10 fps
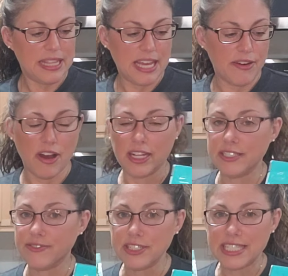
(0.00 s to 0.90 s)
They're all
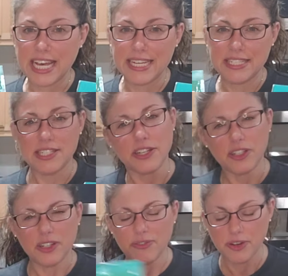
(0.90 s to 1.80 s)
different sizes. They're
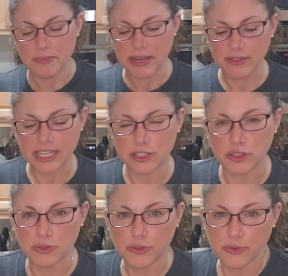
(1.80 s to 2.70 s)
good for about like
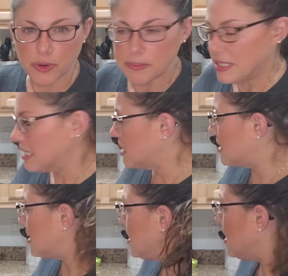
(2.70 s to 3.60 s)
2 to 4 meals,
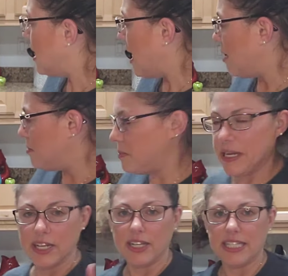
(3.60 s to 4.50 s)

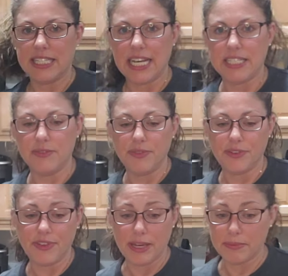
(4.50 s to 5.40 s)
depending on the size of your
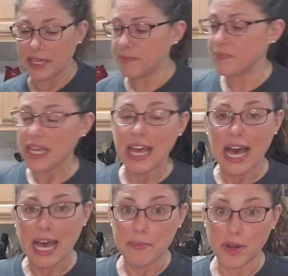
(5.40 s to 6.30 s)
family.
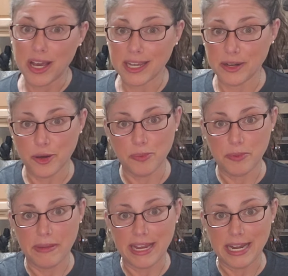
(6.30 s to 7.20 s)
I'm not going to
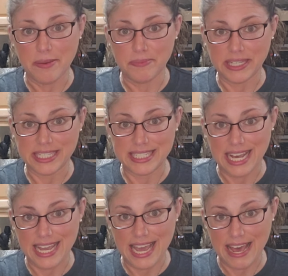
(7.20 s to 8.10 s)
open mine up because
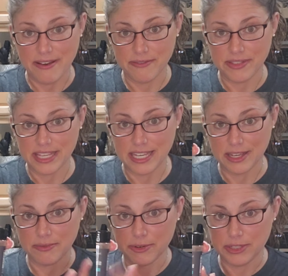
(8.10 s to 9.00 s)
I have
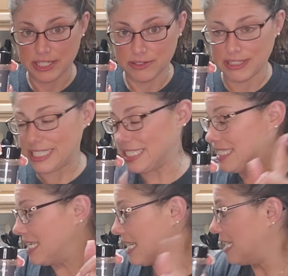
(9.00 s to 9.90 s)
the rotisserie
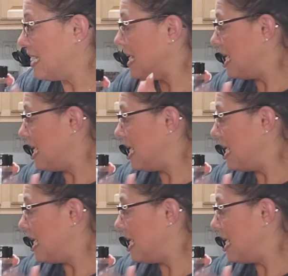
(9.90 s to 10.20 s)
seasoning